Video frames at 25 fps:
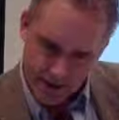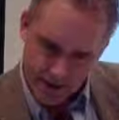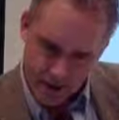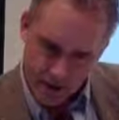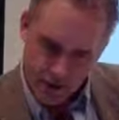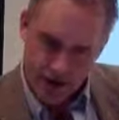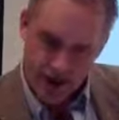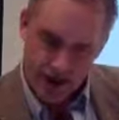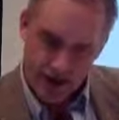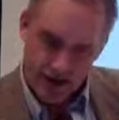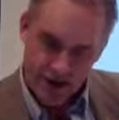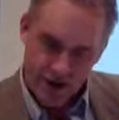
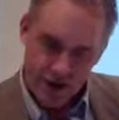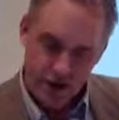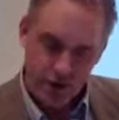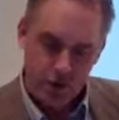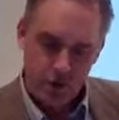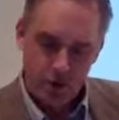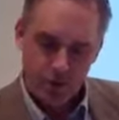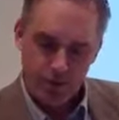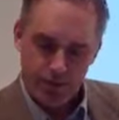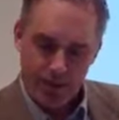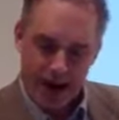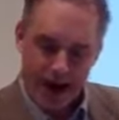Okay,
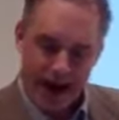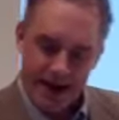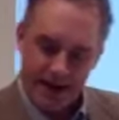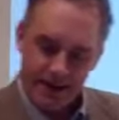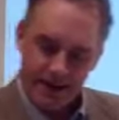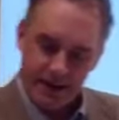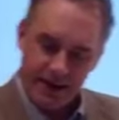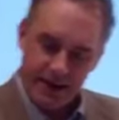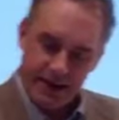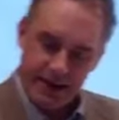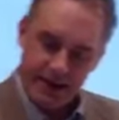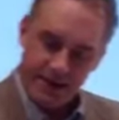so
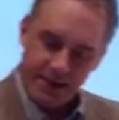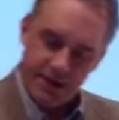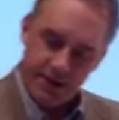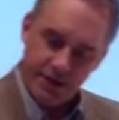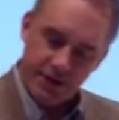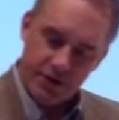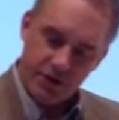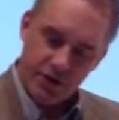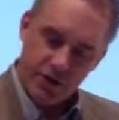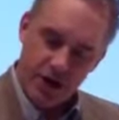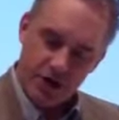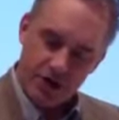back to these
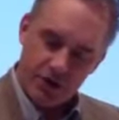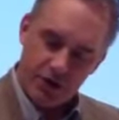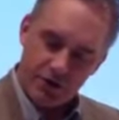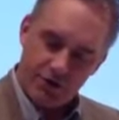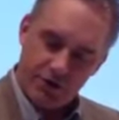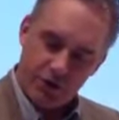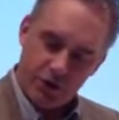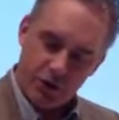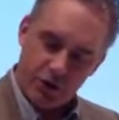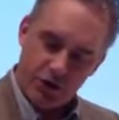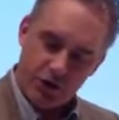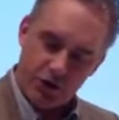construction,
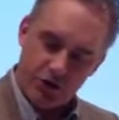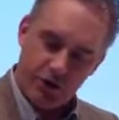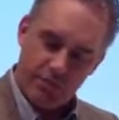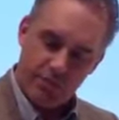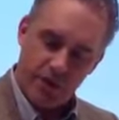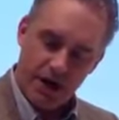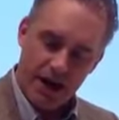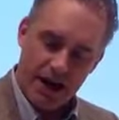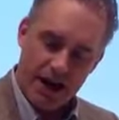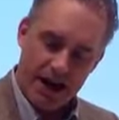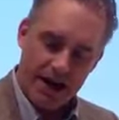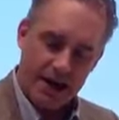forestry,
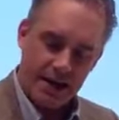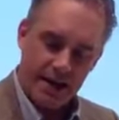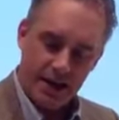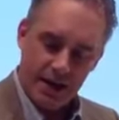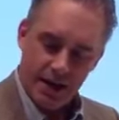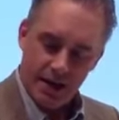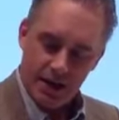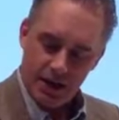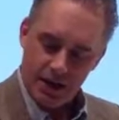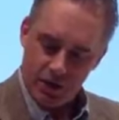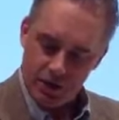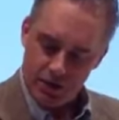mining,
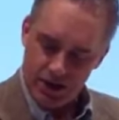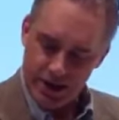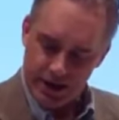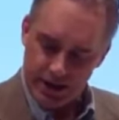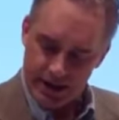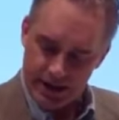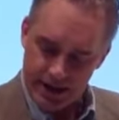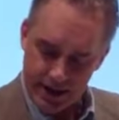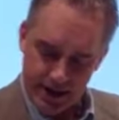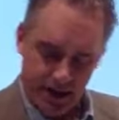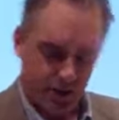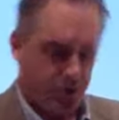
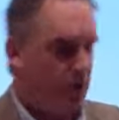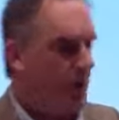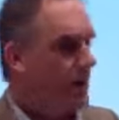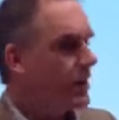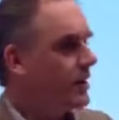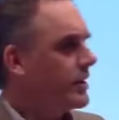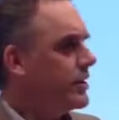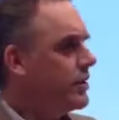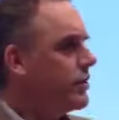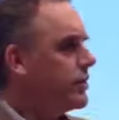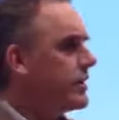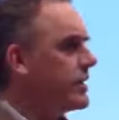utilities.
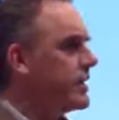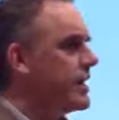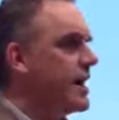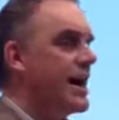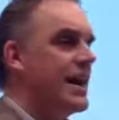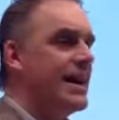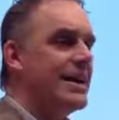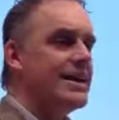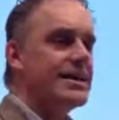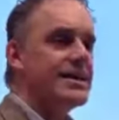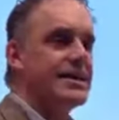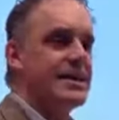Well, you can
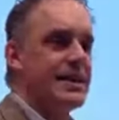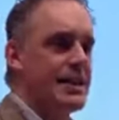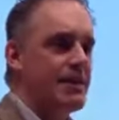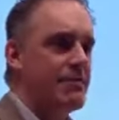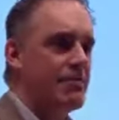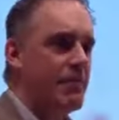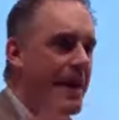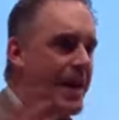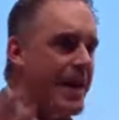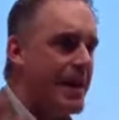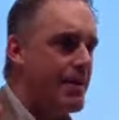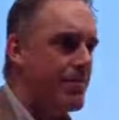kind of see,
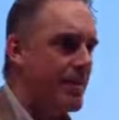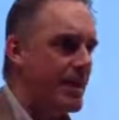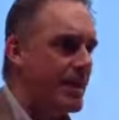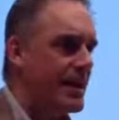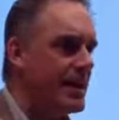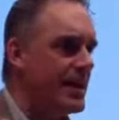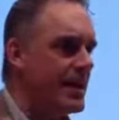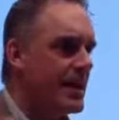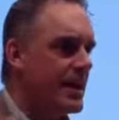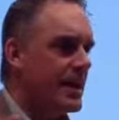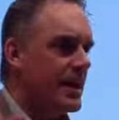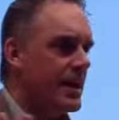
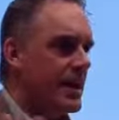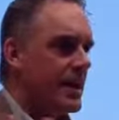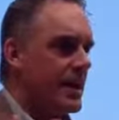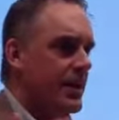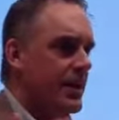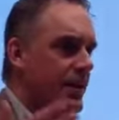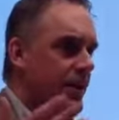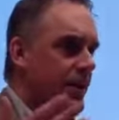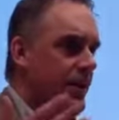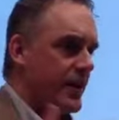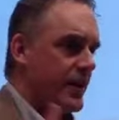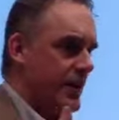maybe,
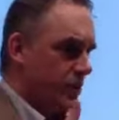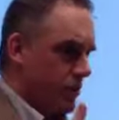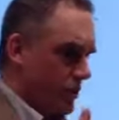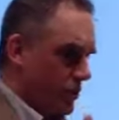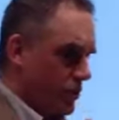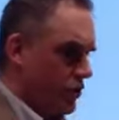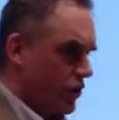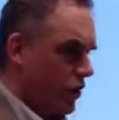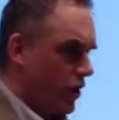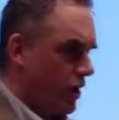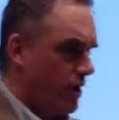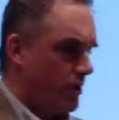that these
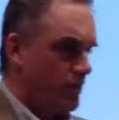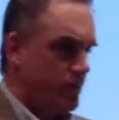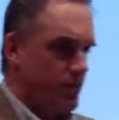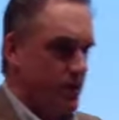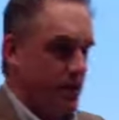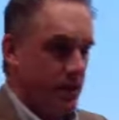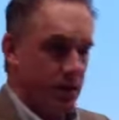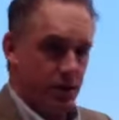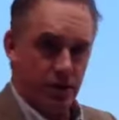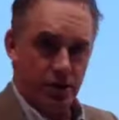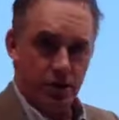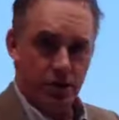are
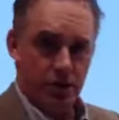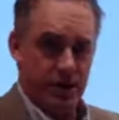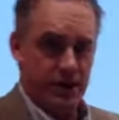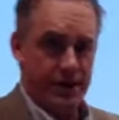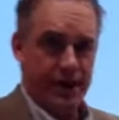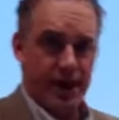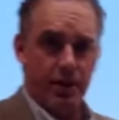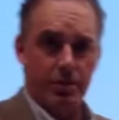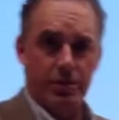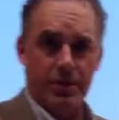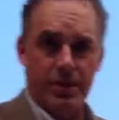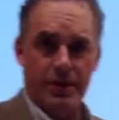jobs, you can
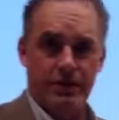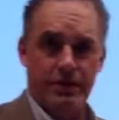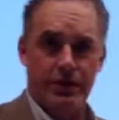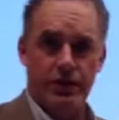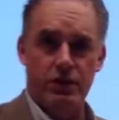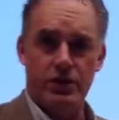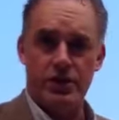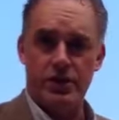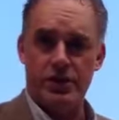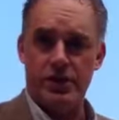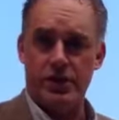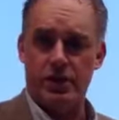tell me if
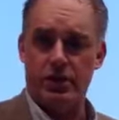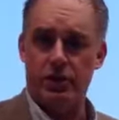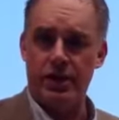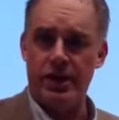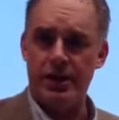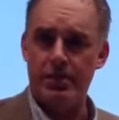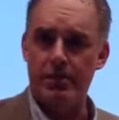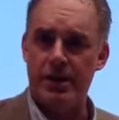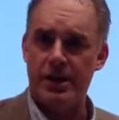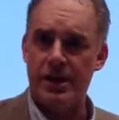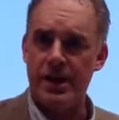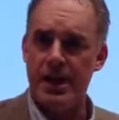you
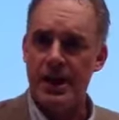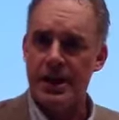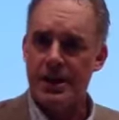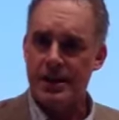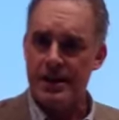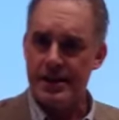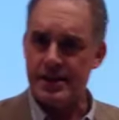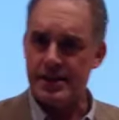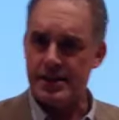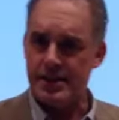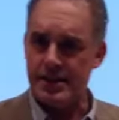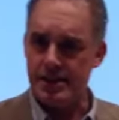disagree, but
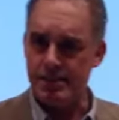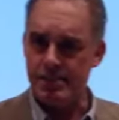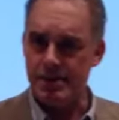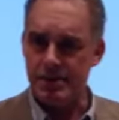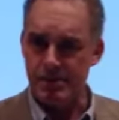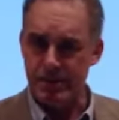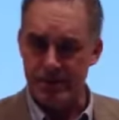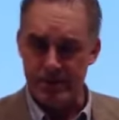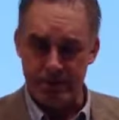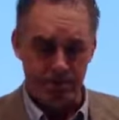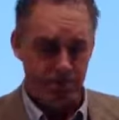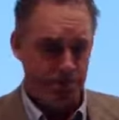these seem
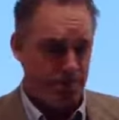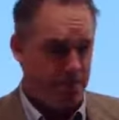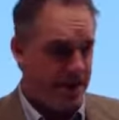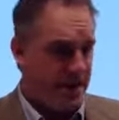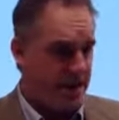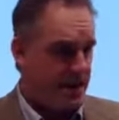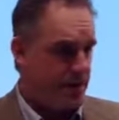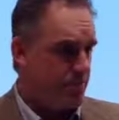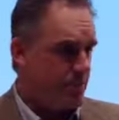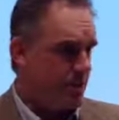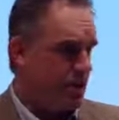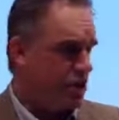to
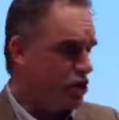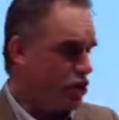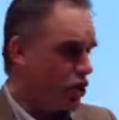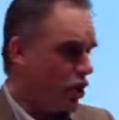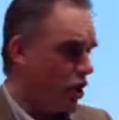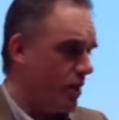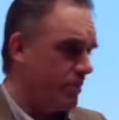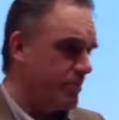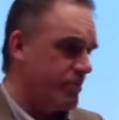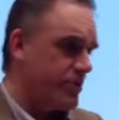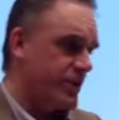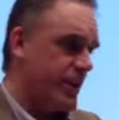me to be
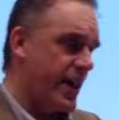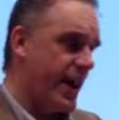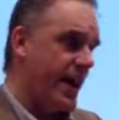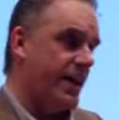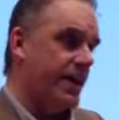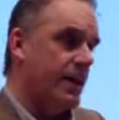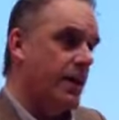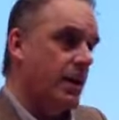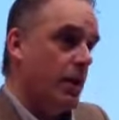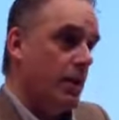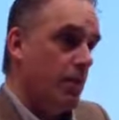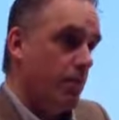jobs
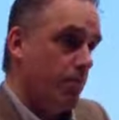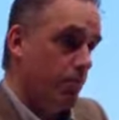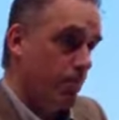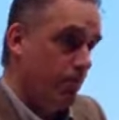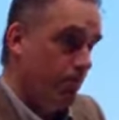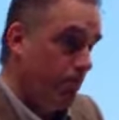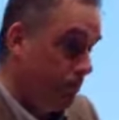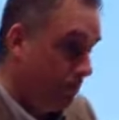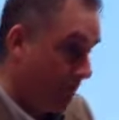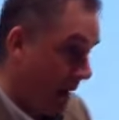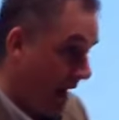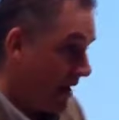that
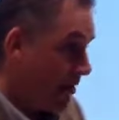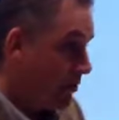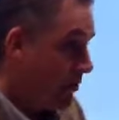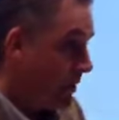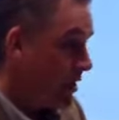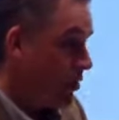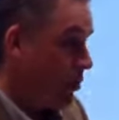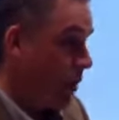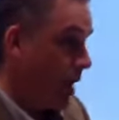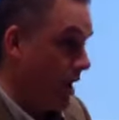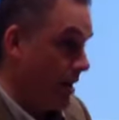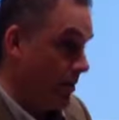might
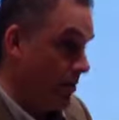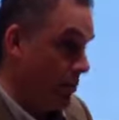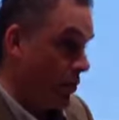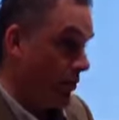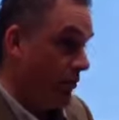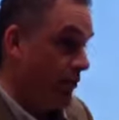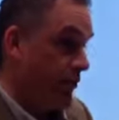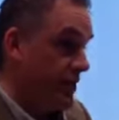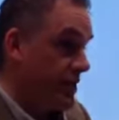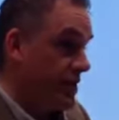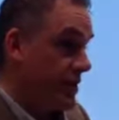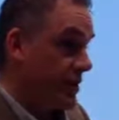require
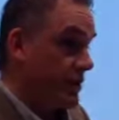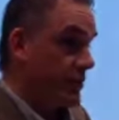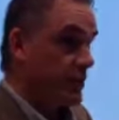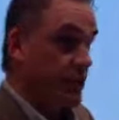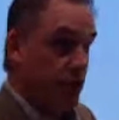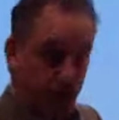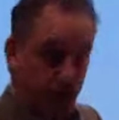more physical